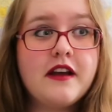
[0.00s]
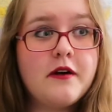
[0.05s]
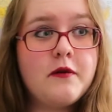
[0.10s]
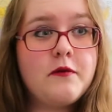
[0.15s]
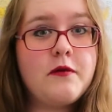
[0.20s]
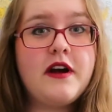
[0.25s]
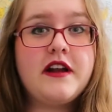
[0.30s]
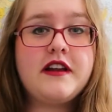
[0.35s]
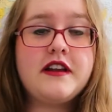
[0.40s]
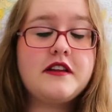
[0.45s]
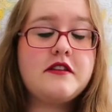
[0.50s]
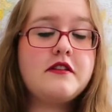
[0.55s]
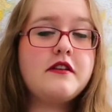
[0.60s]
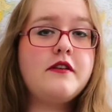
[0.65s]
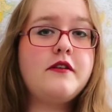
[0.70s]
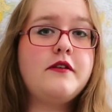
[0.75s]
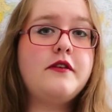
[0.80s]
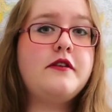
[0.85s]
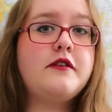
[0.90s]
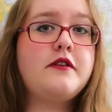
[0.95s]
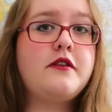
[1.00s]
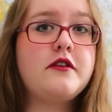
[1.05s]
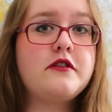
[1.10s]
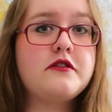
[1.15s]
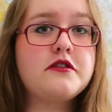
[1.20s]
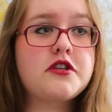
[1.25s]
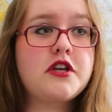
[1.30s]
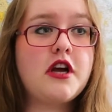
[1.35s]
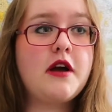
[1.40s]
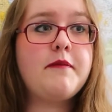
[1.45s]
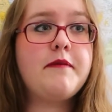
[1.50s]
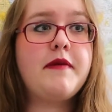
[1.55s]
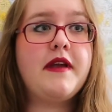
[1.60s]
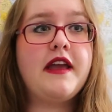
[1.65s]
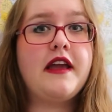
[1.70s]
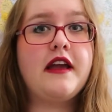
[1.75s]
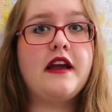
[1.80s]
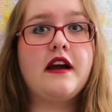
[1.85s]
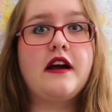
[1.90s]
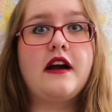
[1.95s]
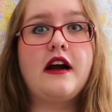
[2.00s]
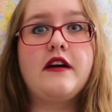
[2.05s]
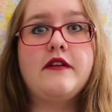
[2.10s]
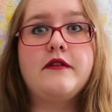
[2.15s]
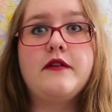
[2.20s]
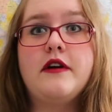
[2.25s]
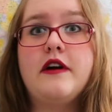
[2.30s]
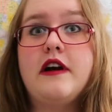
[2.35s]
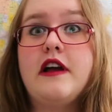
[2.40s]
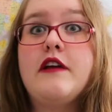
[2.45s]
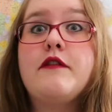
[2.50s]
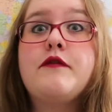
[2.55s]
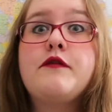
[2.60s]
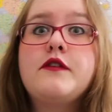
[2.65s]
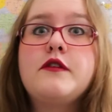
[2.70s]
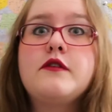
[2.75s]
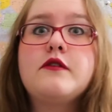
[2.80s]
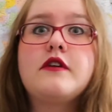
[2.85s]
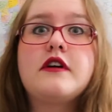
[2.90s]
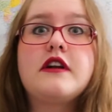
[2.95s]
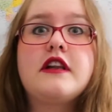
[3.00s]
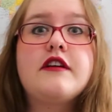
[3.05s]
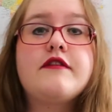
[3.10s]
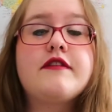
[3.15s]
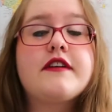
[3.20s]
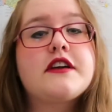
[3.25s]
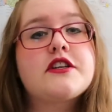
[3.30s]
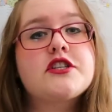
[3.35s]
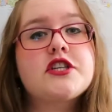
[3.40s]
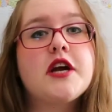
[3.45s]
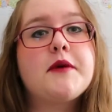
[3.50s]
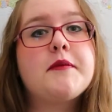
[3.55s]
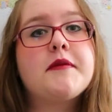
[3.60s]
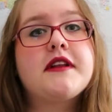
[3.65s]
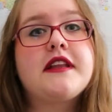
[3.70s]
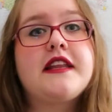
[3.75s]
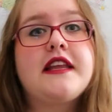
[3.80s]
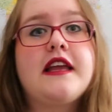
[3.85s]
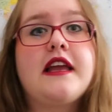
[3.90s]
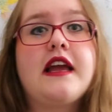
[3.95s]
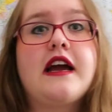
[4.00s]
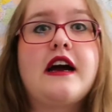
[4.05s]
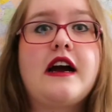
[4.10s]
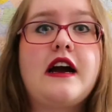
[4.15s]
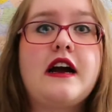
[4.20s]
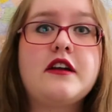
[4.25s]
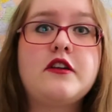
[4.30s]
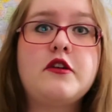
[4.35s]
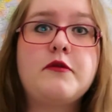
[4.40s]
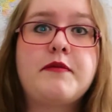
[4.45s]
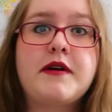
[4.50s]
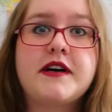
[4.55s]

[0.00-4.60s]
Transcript: Where did you go shopping? if you are living in Germany, are you